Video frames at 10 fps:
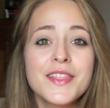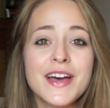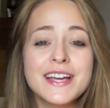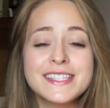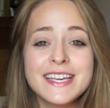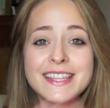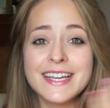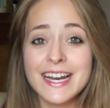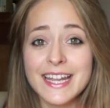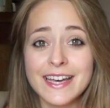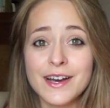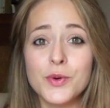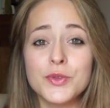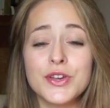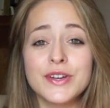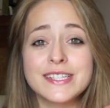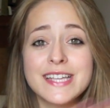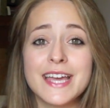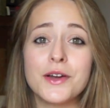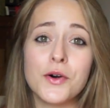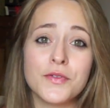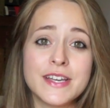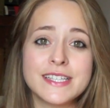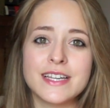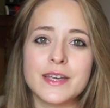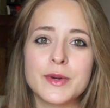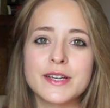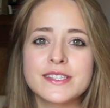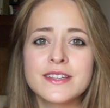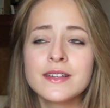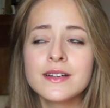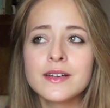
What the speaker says: that is either clear or that you can take off easily, because